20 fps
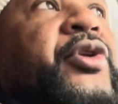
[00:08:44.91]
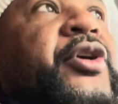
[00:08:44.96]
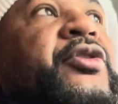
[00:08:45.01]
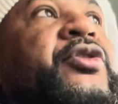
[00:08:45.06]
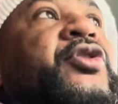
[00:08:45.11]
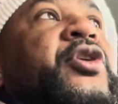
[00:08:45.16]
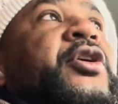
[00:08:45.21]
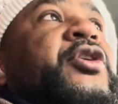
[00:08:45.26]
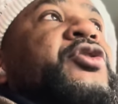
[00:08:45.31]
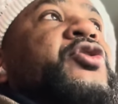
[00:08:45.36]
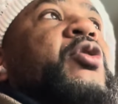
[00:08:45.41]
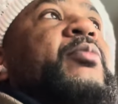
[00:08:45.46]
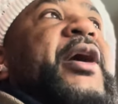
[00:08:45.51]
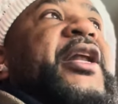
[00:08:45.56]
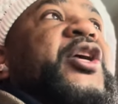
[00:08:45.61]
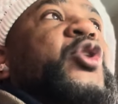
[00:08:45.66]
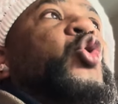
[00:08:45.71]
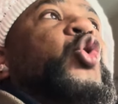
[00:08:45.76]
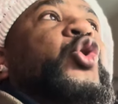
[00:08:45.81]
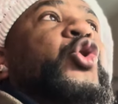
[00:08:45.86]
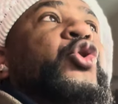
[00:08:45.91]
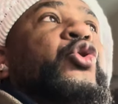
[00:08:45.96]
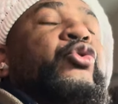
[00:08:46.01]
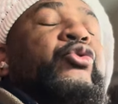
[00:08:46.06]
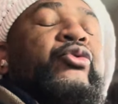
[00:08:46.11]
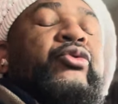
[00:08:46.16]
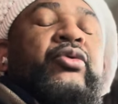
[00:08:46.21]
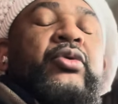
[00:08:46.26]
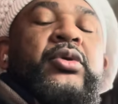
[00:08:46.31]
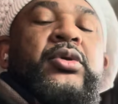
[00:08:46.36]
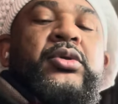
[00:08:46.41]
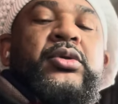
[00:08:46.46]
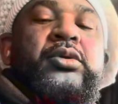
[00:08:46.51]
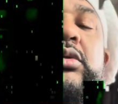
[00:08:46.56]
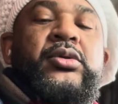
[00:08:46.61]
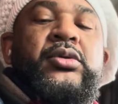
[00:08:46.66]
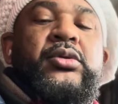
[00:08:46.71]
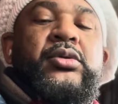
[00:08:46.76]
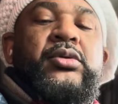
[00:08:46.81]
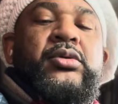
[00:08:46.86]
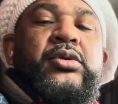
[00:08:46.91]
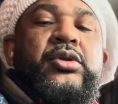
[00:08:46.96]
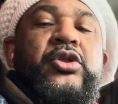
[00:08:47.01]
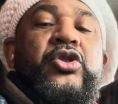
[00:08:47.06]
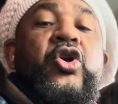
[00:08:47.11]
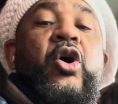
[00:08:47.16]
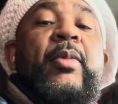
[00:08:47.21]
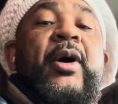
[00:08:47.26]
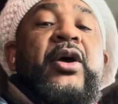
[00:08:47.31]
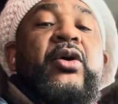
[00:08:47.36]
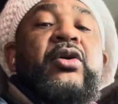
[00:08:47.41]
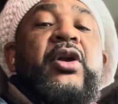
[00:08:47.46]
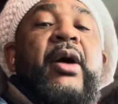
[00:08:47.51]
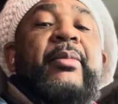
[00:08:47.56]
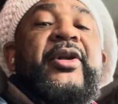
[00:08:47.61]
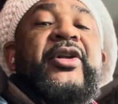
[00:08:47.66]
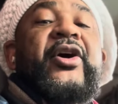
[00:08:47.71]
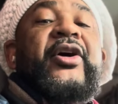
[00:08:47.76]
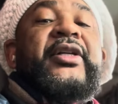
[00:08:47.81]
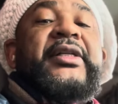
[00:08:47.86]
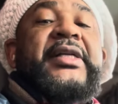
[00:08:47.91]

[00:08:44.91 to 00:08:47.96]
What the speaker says: He's nobody good. He's nobody good. I'm done